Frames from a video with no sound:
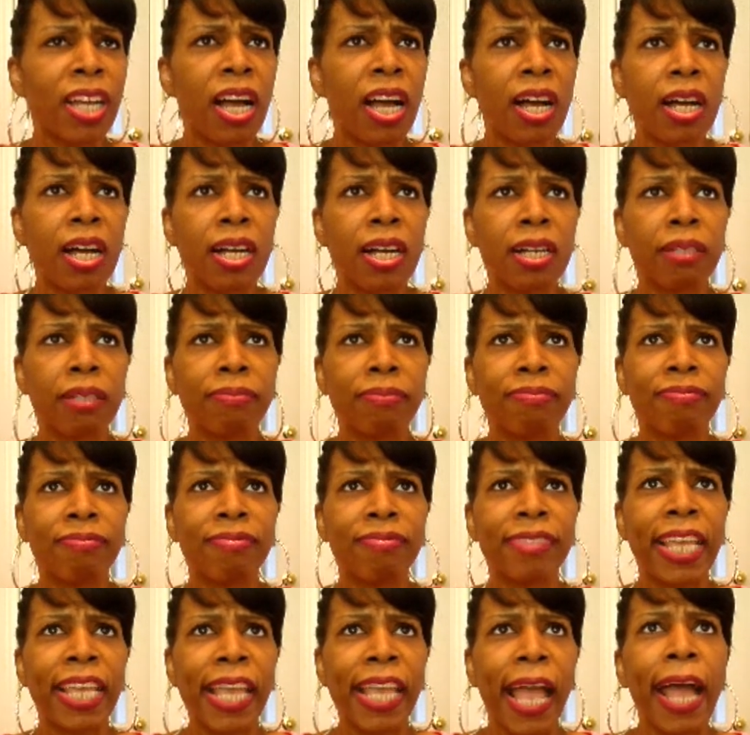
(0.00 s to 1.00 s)

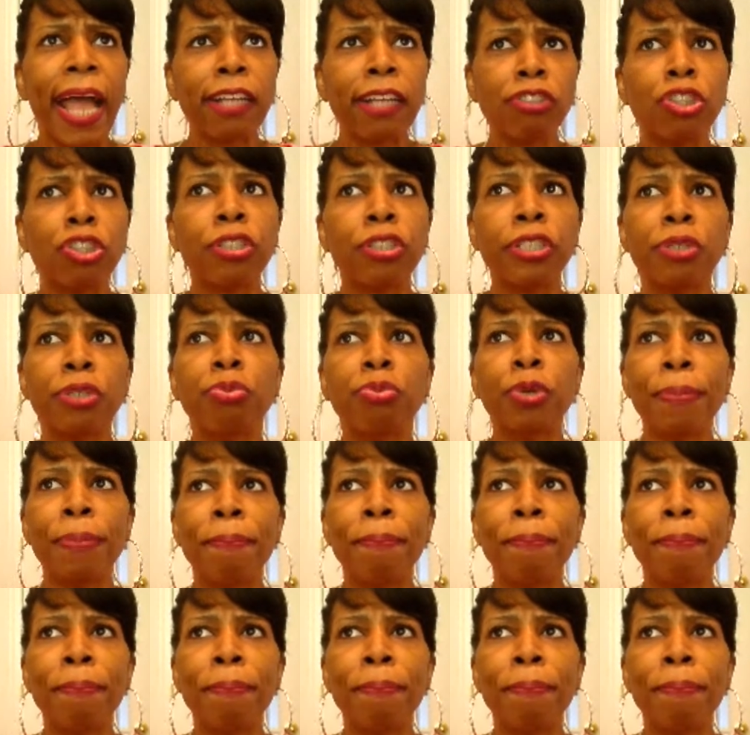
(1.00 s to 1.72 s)
uh, they actually